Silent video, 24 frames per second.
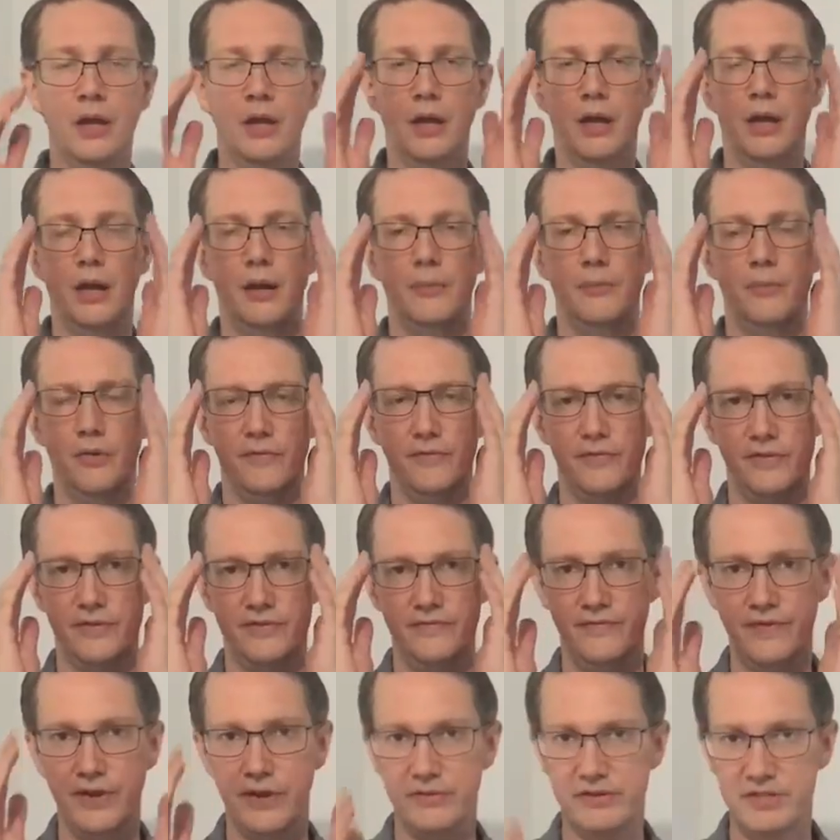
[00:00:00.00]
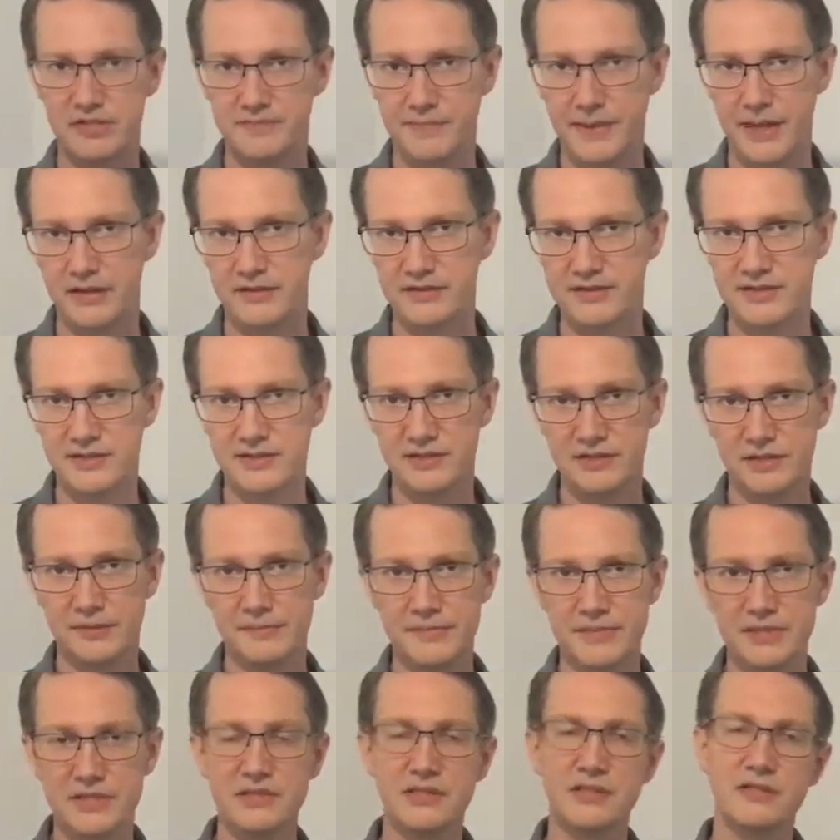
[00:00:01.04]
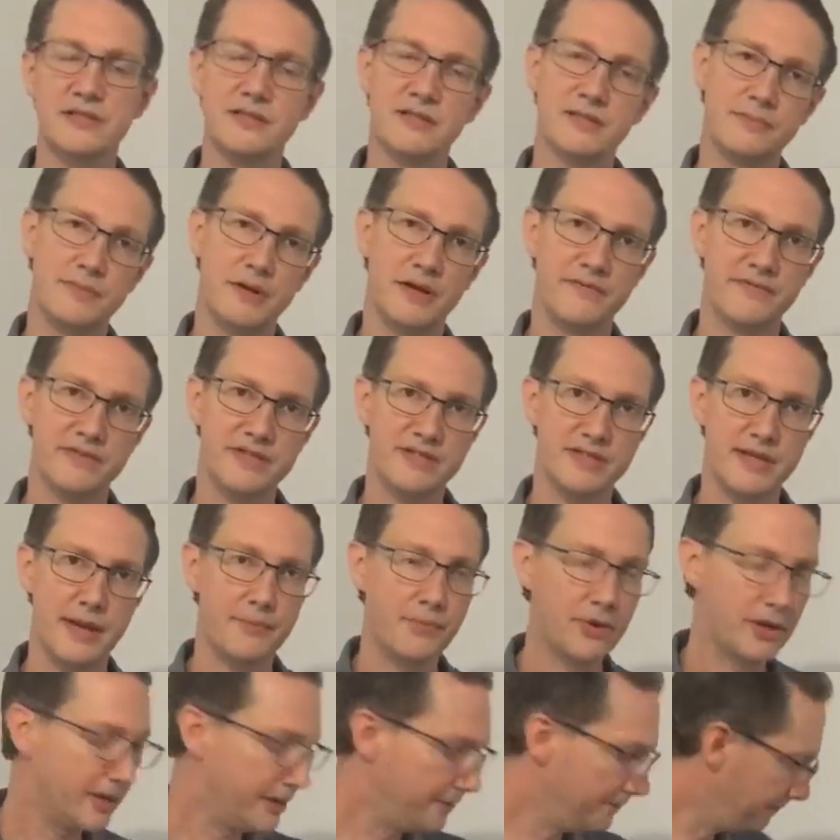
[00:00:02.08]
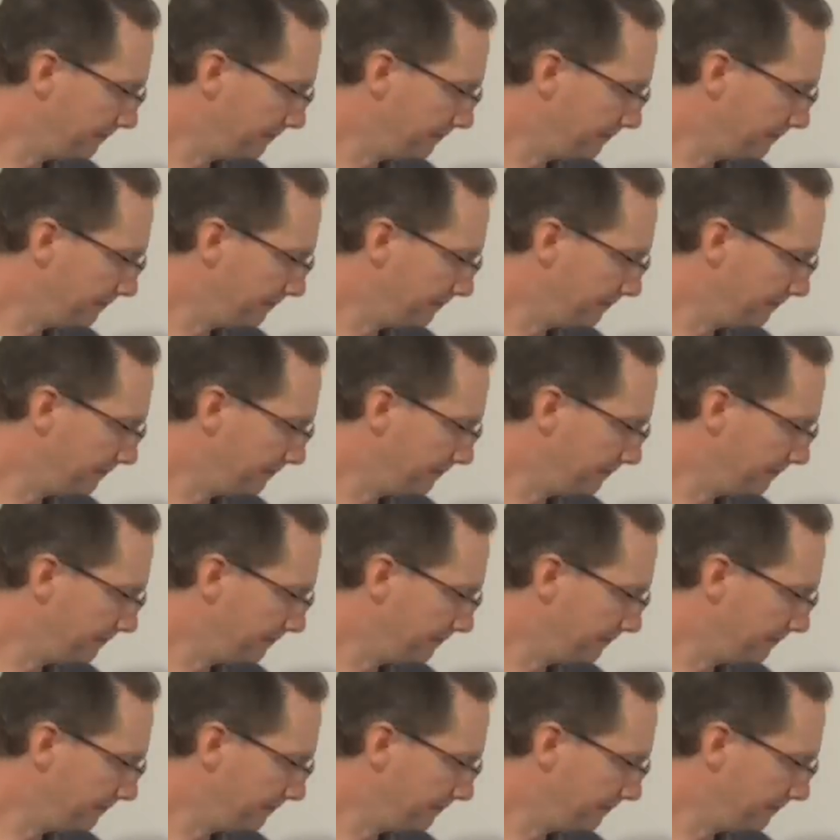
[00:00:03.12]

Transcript: of the various mount systems. Just as a bit of a summary,